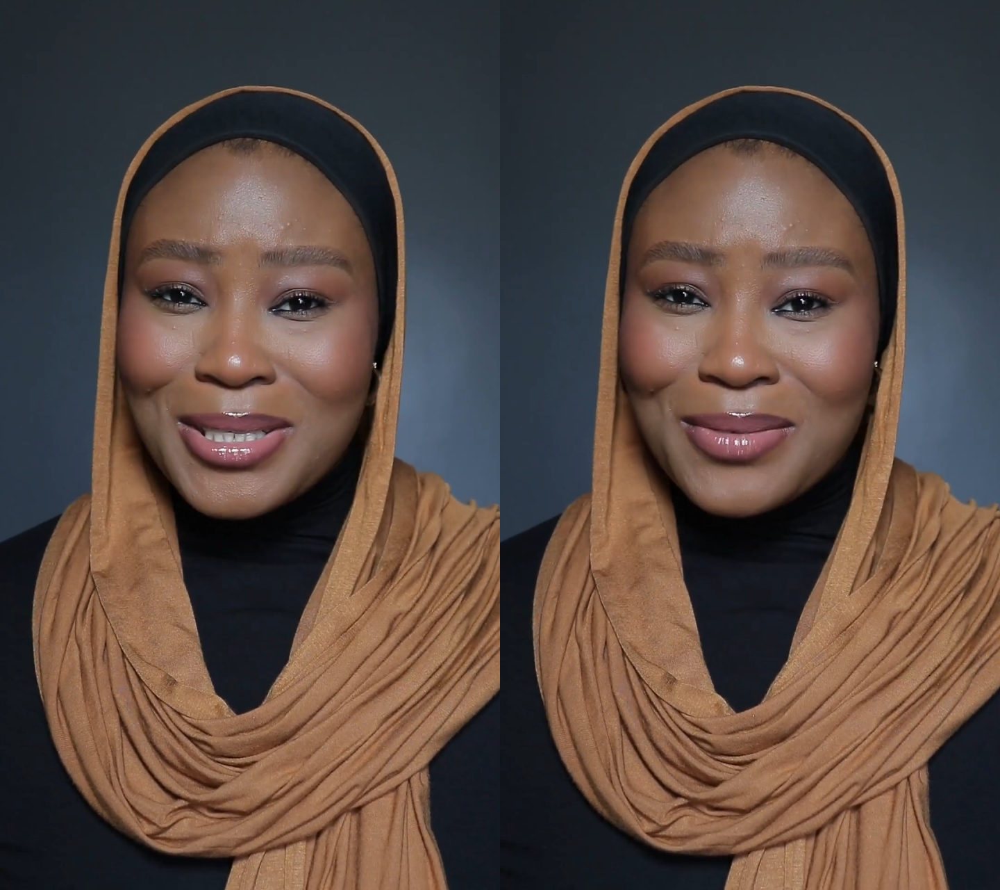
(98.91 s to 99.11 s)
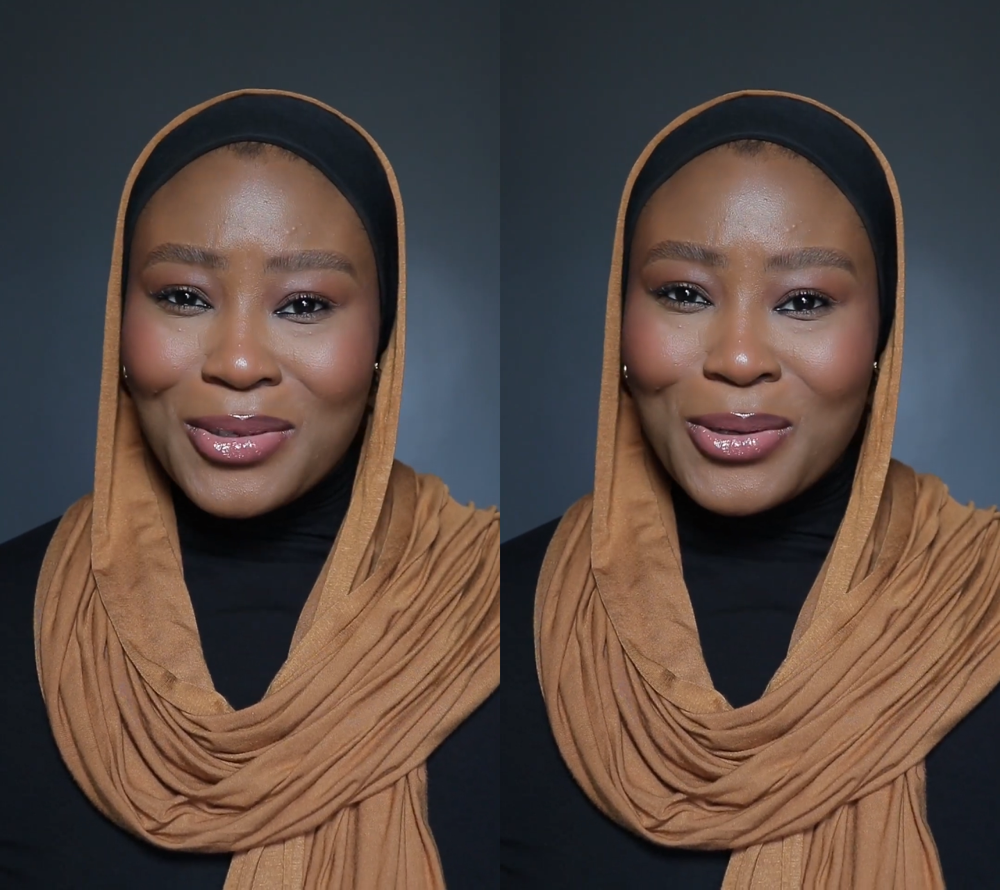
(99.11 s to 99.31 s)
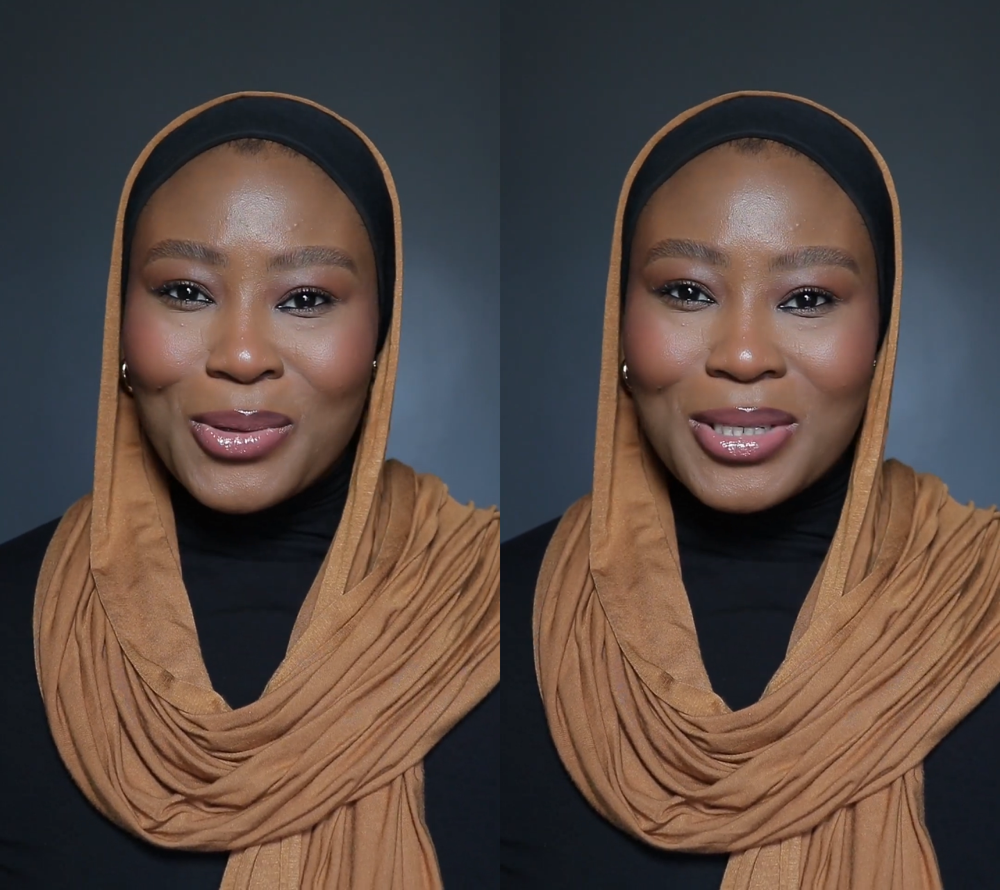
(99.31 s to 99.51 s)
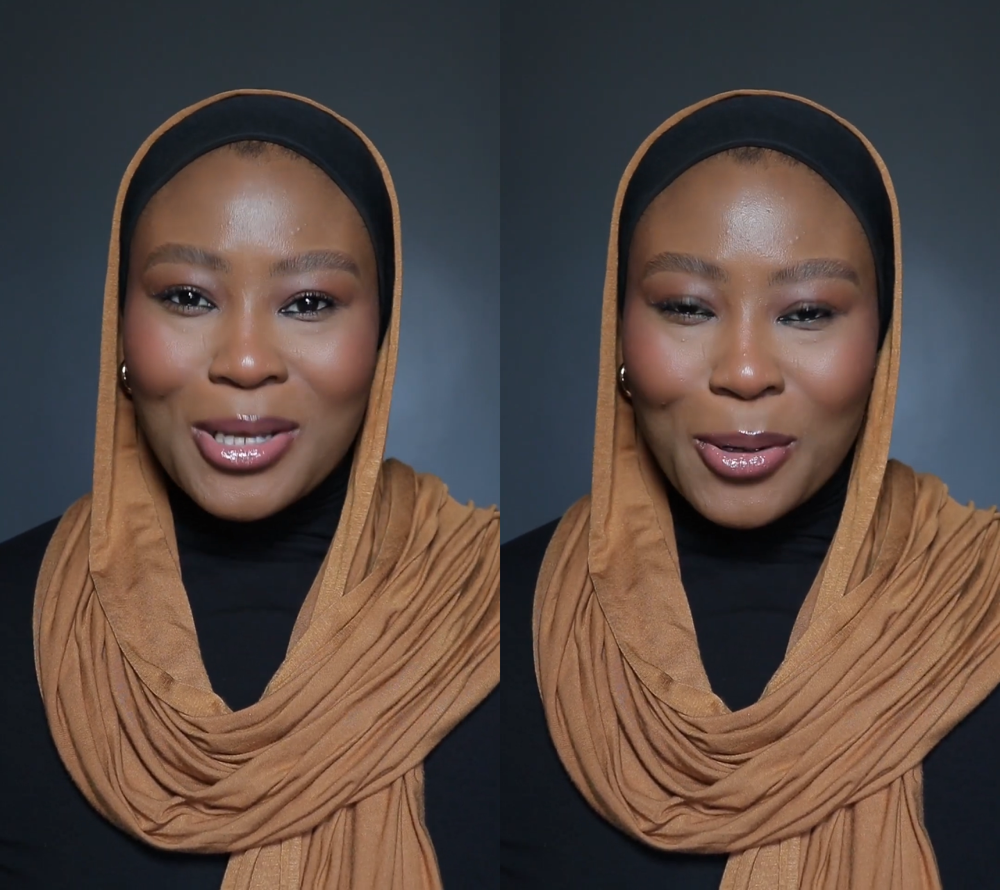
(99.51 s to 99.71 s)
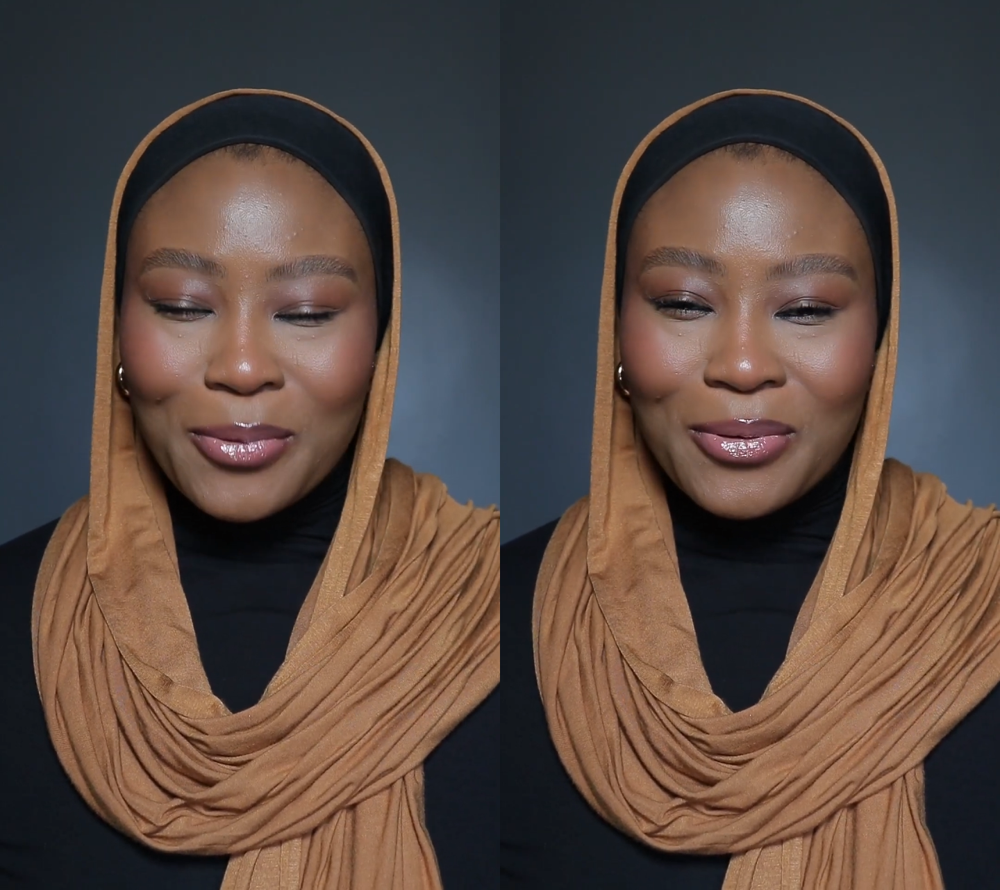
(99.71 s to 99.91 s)
this video was
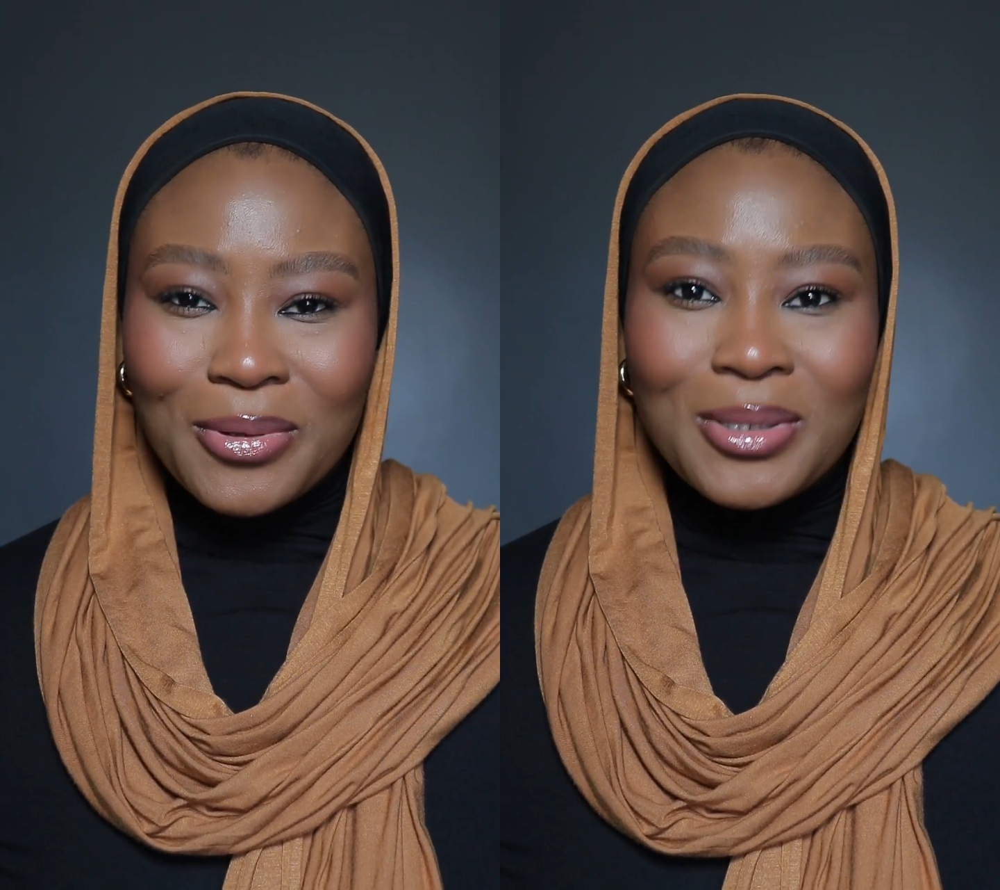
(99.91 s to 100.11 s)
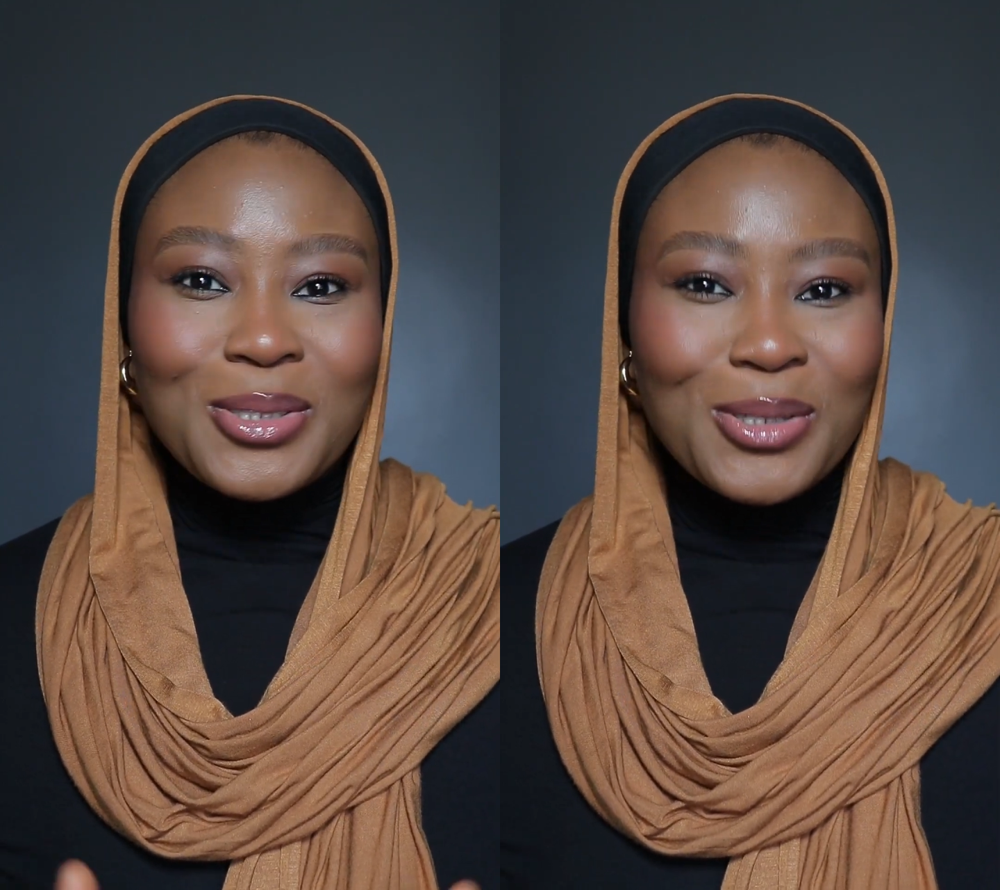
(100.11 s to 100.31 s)
helpful.